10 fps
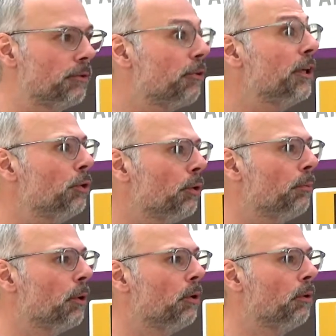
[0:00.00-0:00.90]

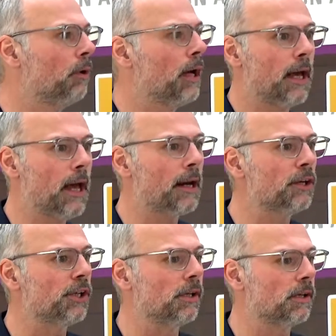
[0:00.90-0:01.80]
renewable
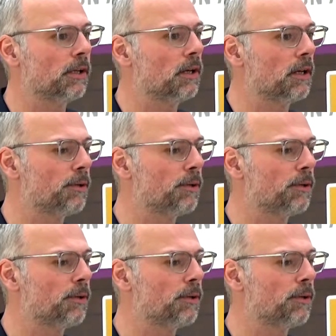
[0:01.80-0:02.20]
energies